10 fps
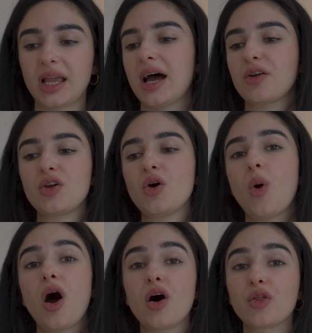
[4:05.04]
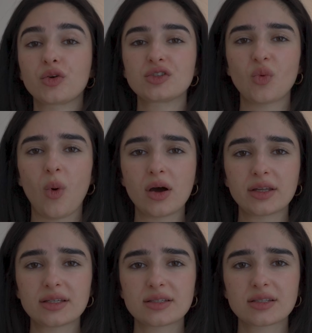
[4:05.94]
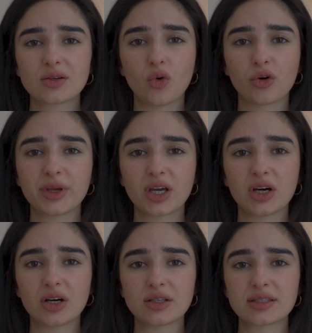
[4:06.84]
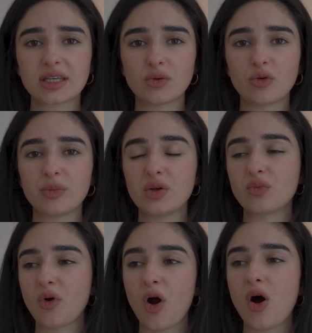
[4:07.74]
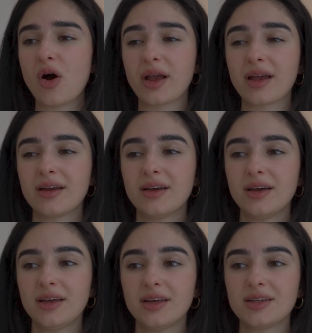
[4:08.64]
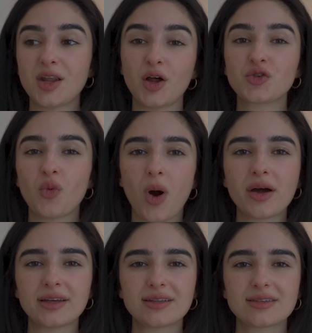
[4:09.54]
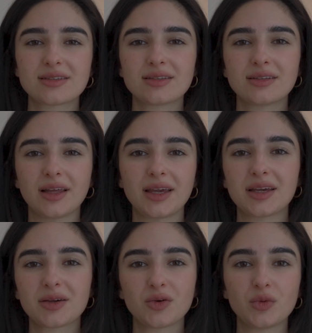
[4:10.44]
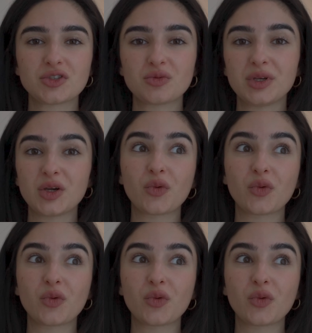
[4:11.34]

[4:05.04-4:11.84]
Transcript: I don't know, others want it, or because it would be wrong not to want it. Like, we should be